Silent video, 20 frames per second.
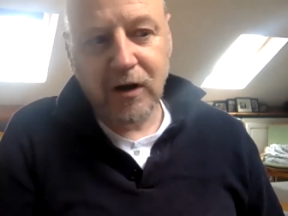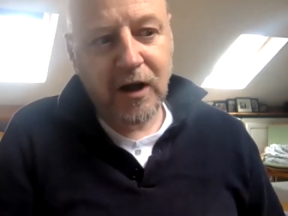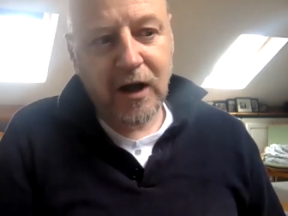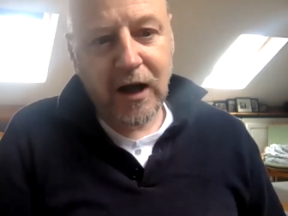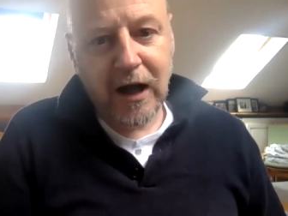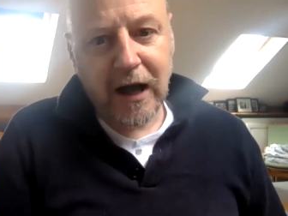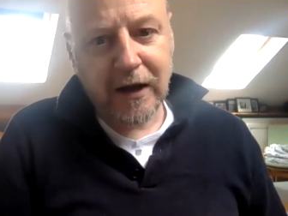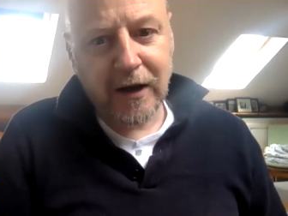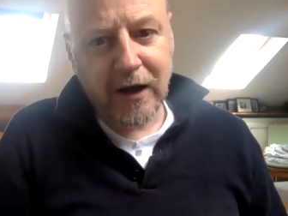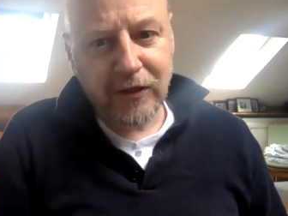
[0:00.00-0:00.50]

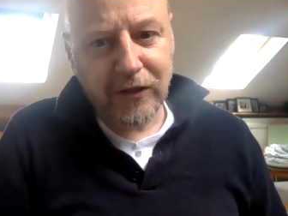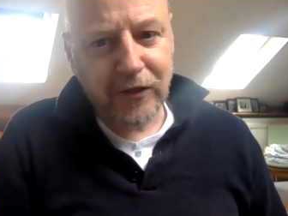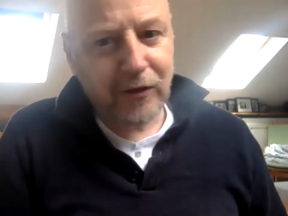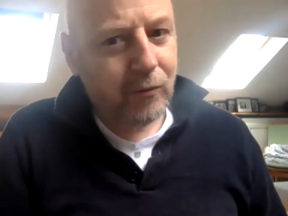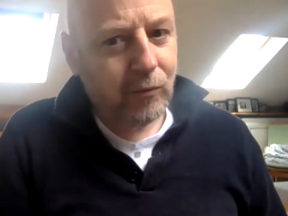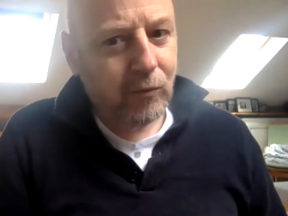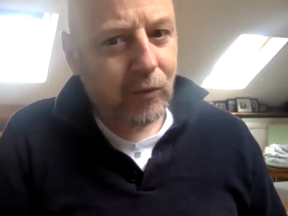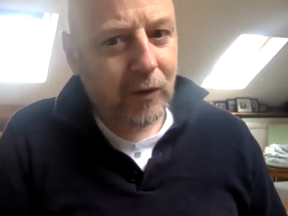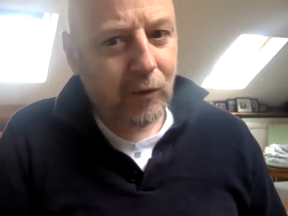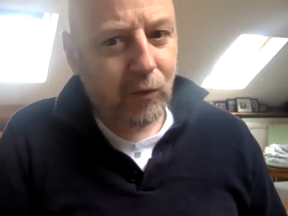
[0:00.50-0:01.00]
And I
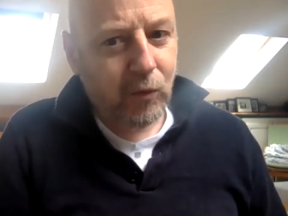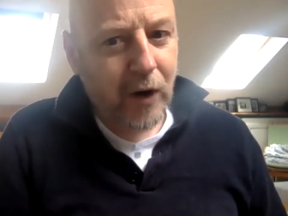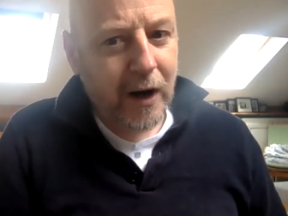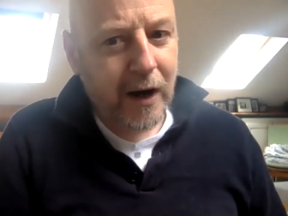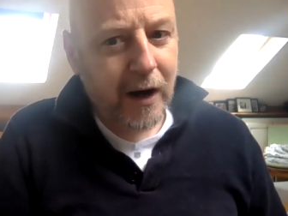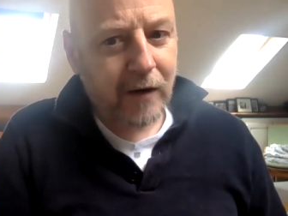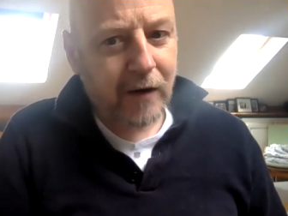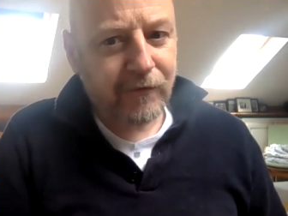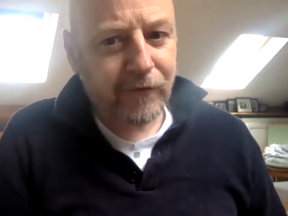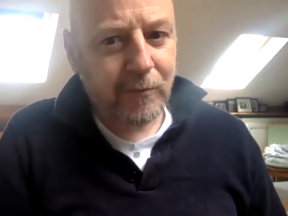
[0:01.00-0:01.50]
thought, well,
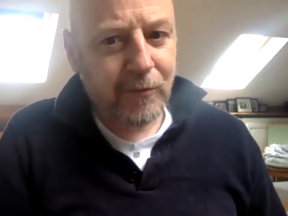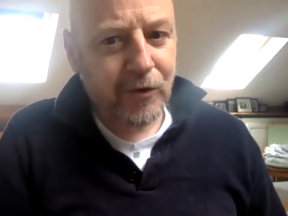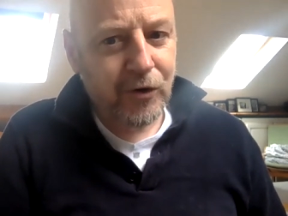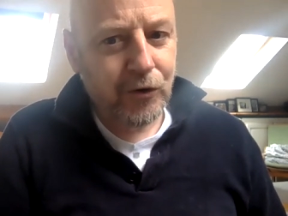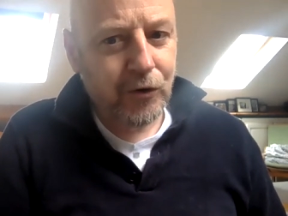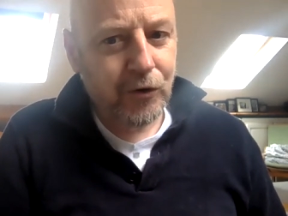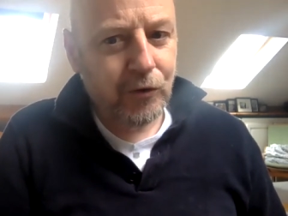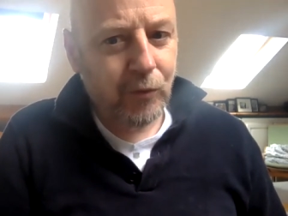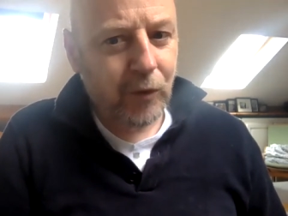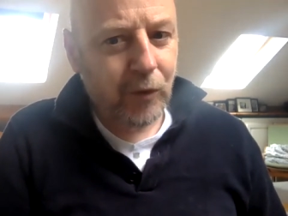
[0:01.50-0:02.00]
where, from
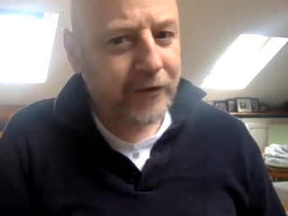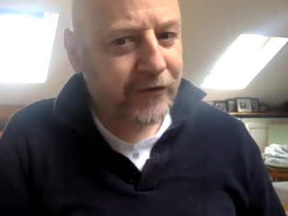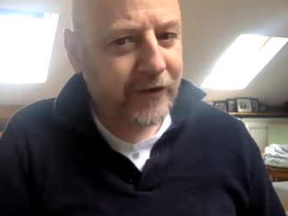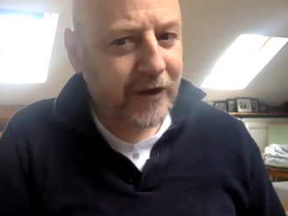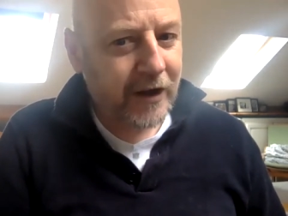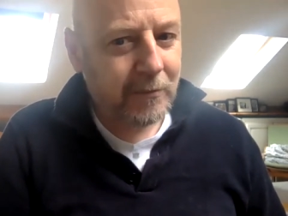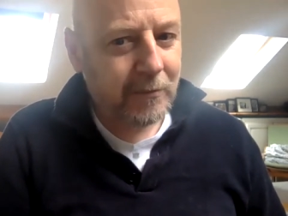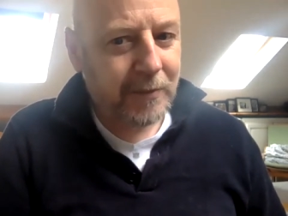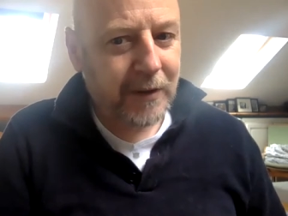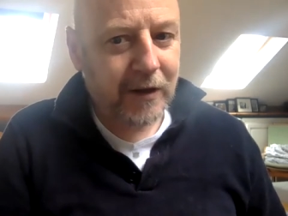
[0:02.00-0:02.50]
who, what's
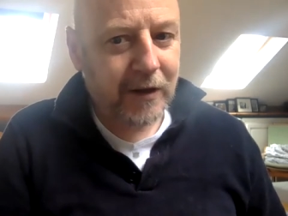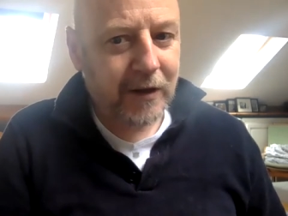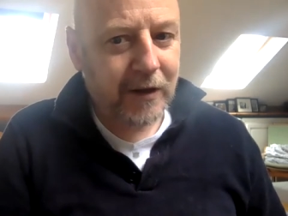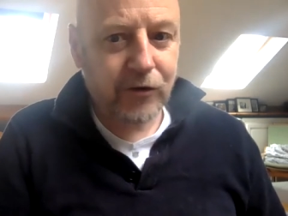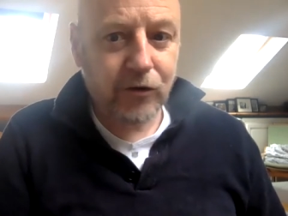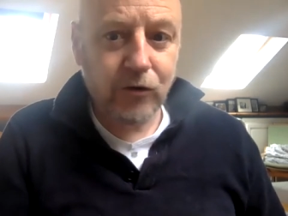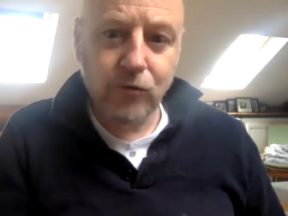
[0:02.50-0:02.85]
that about?